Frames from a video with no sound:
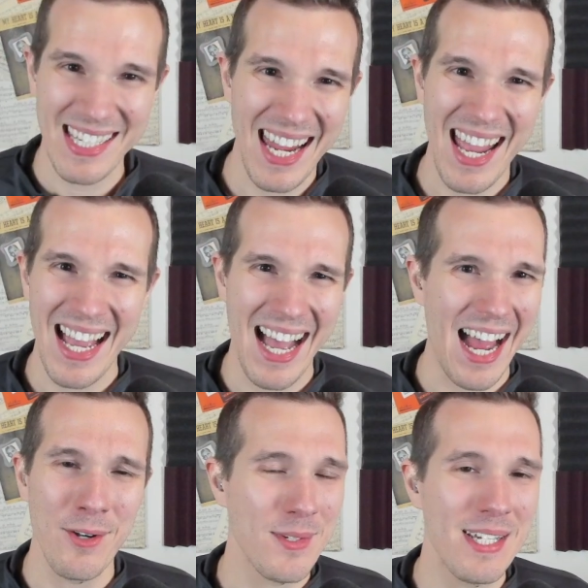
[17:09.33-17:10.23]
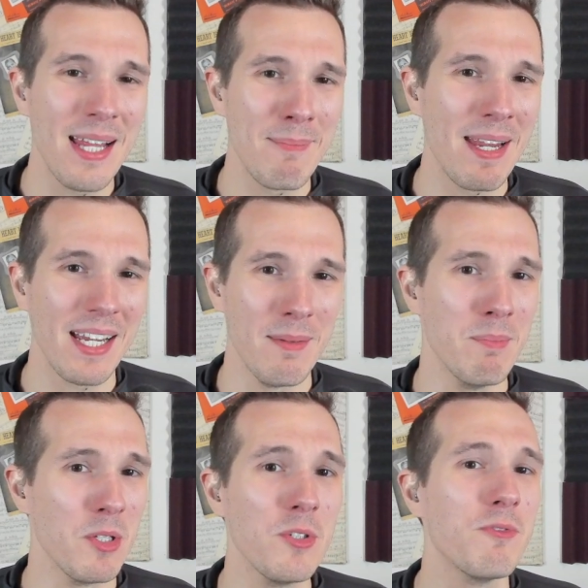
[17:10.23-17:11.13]
yeah, I don't see them making a
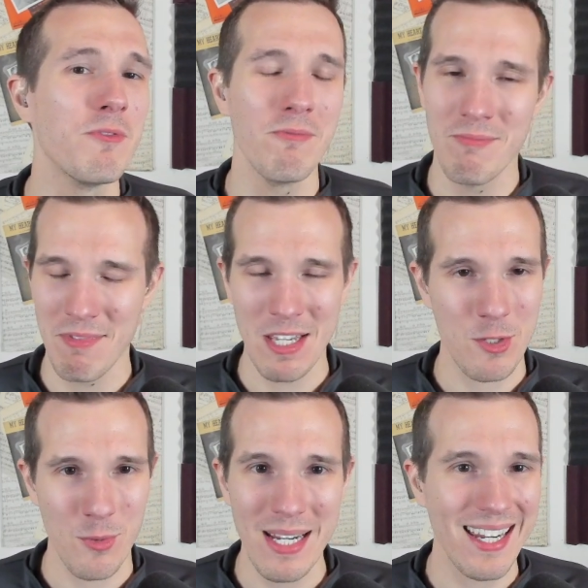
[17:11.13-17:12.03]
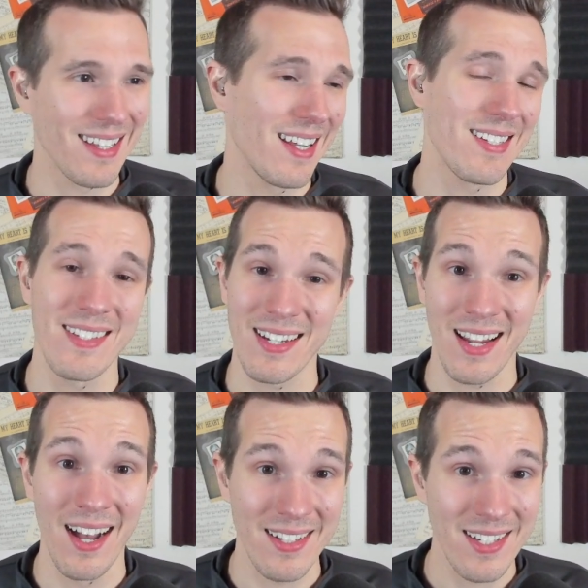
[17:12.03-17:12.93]
move this week unless it's a
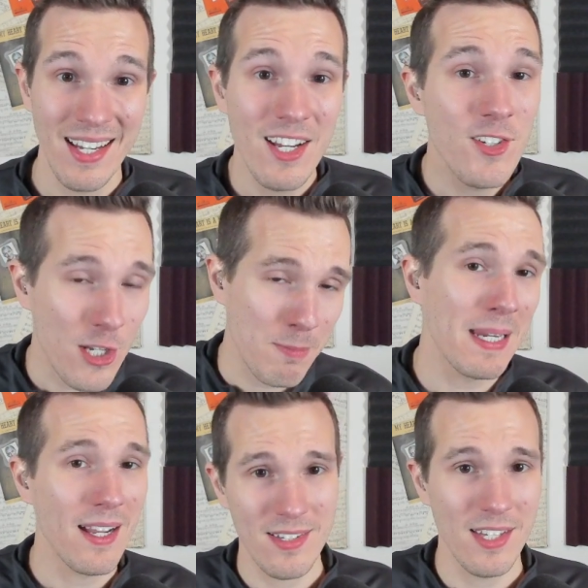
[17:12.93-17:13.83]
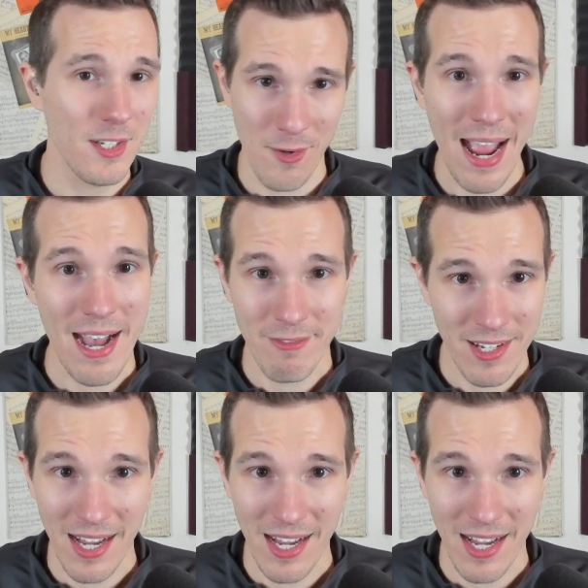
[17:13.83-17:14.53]
cut just because of the draft.